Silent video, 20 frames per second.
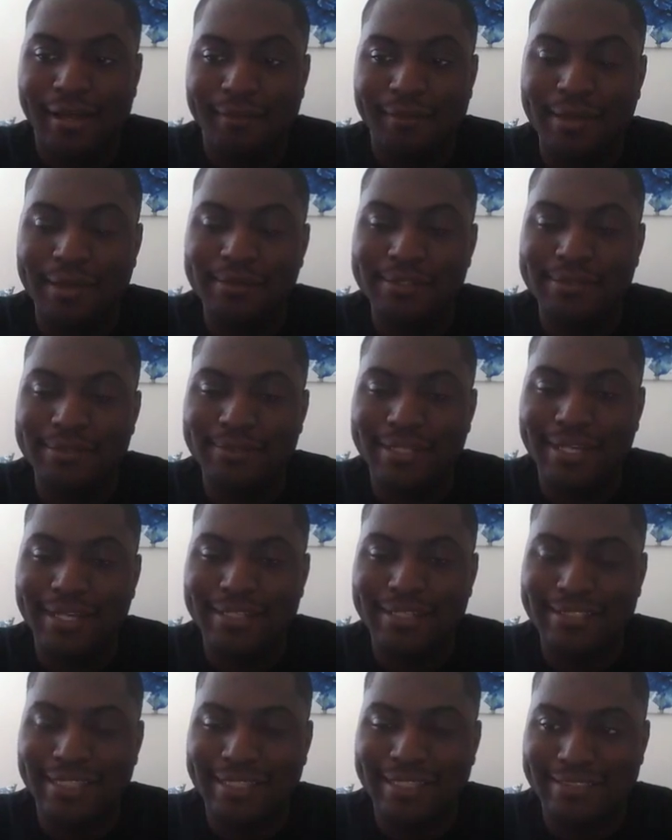maybe it's
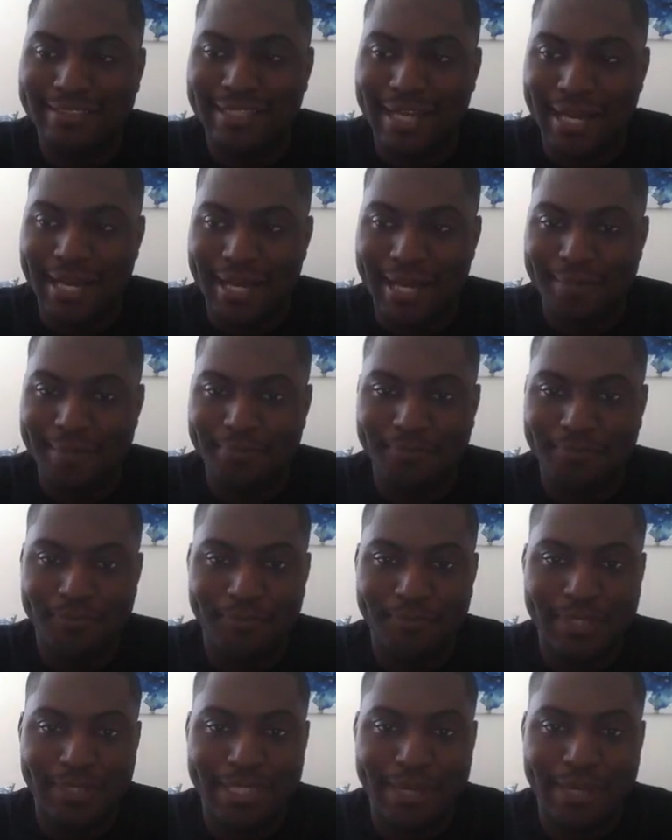because at the time
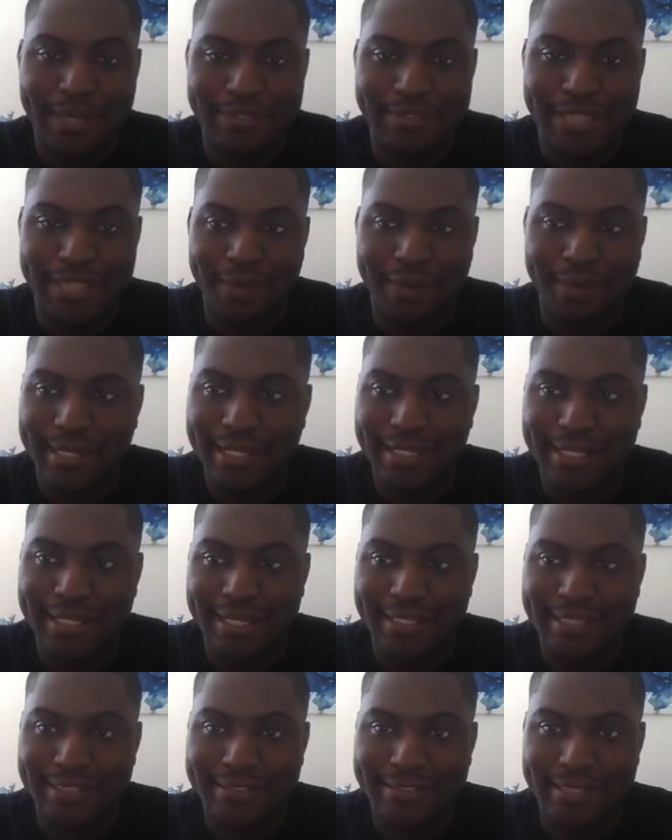when they were dominating
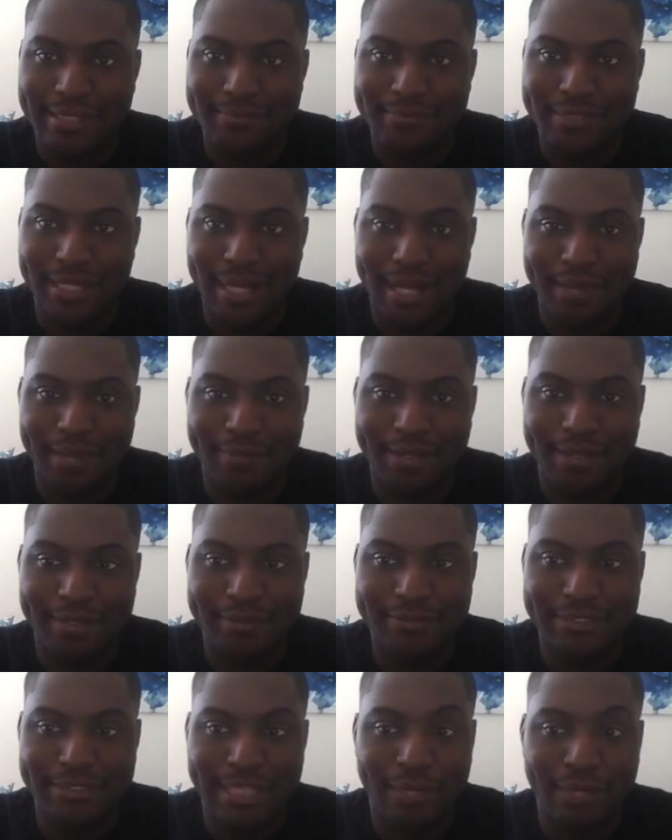at the same time,
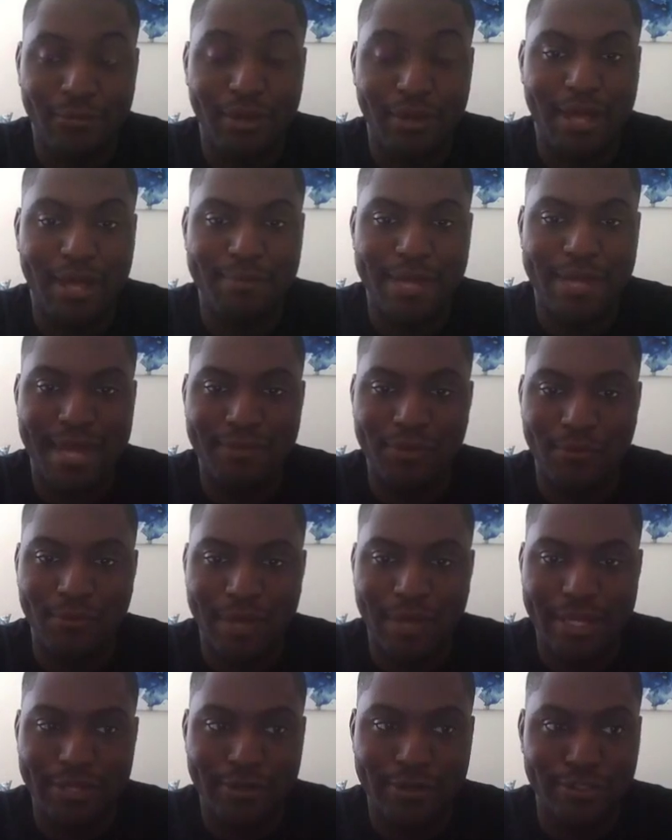he was like, "Well, I'm
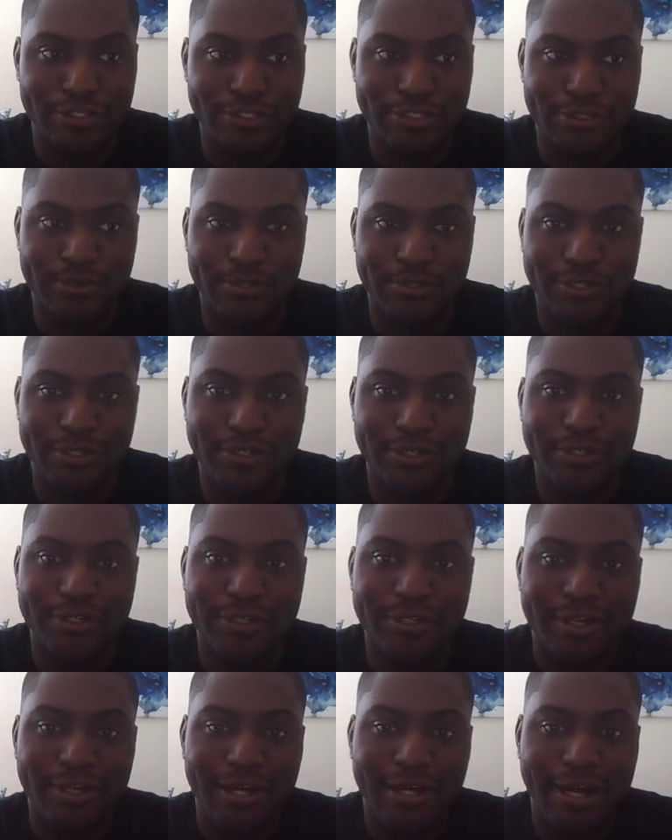heavyweight, you're junior."
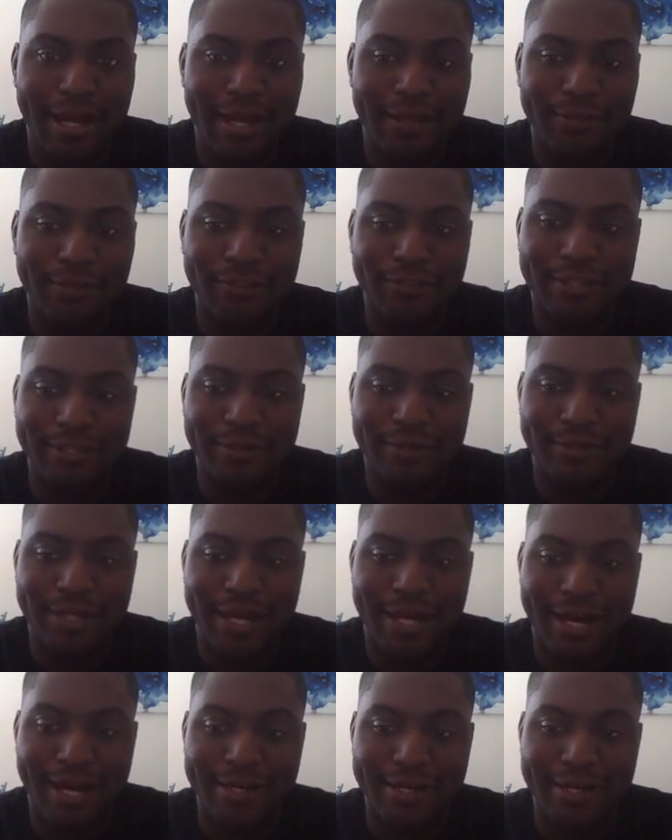I don't think
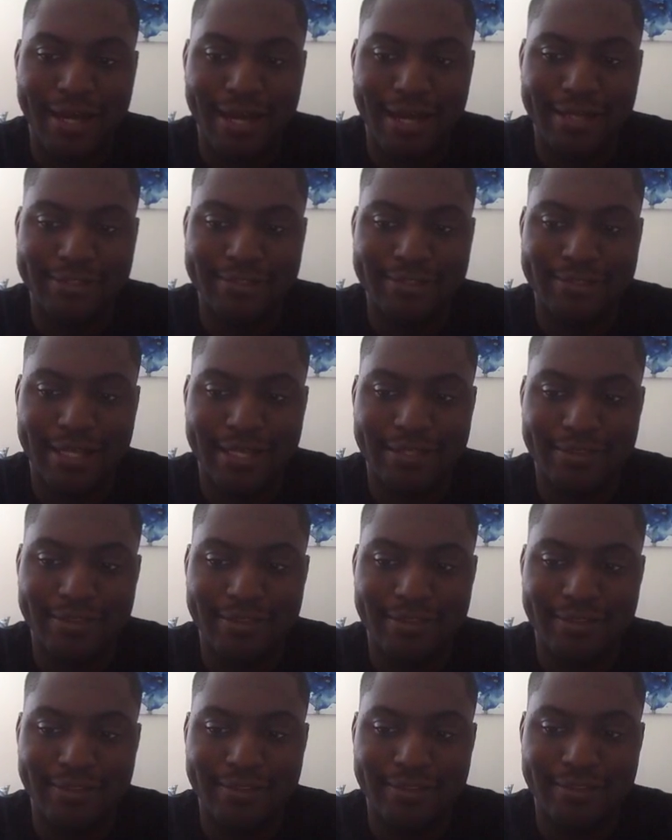Okada has like
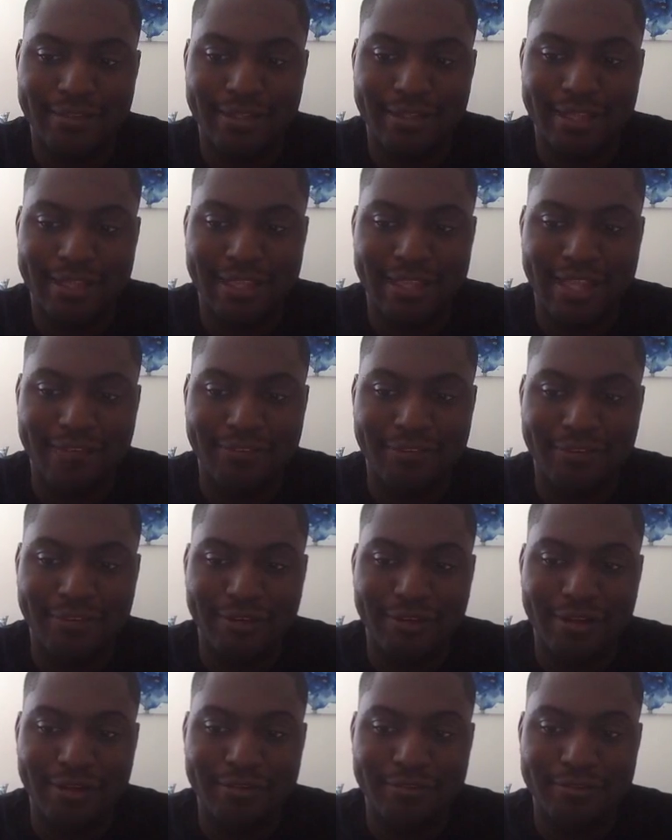the
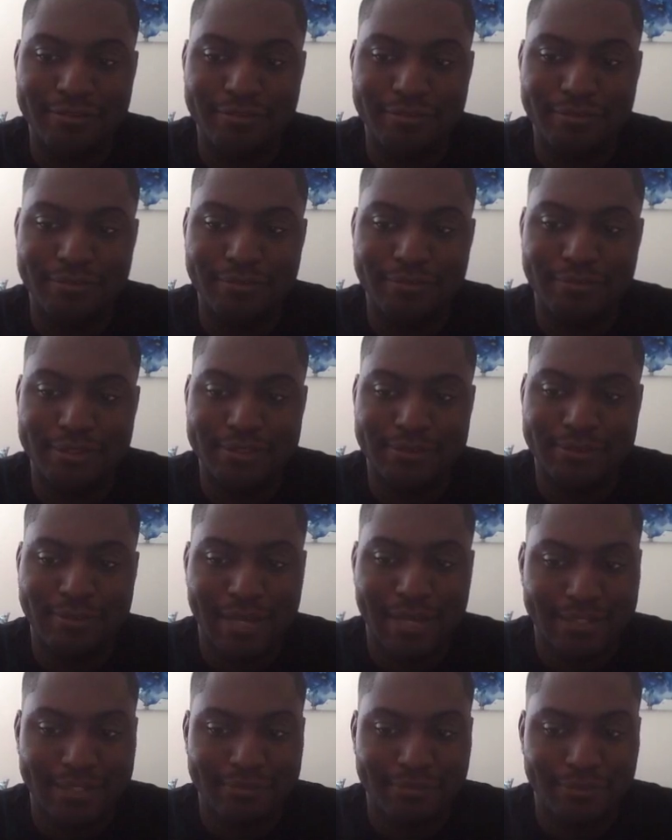level of
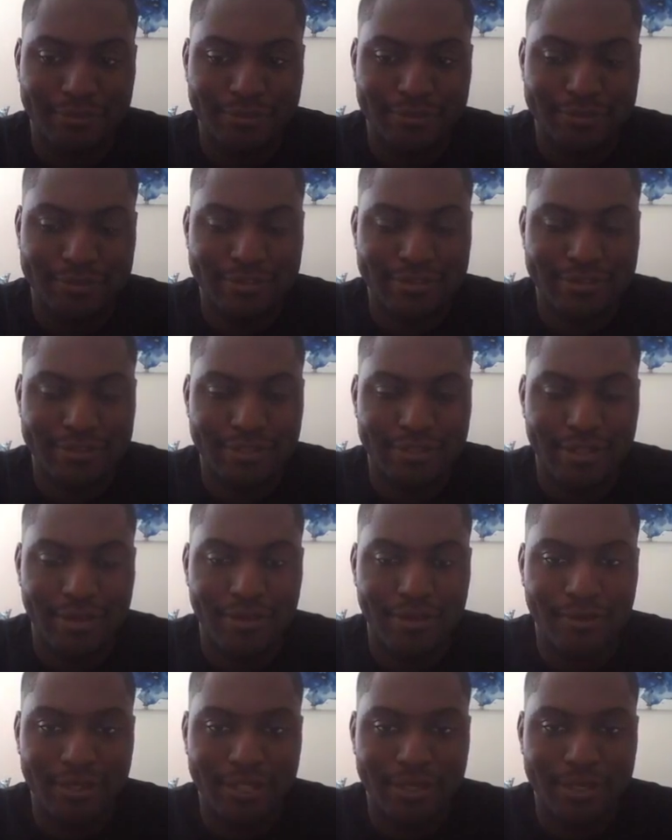respect for
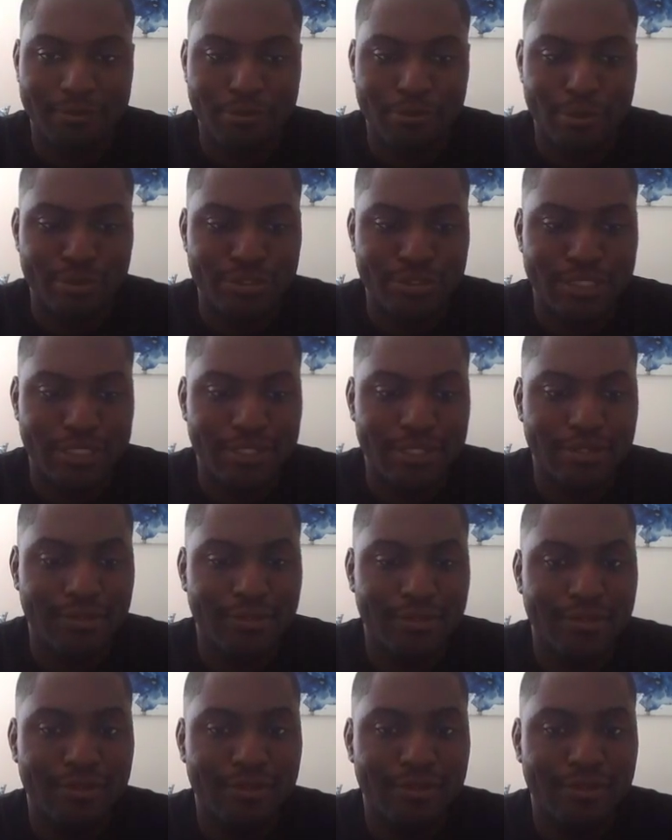Ibushi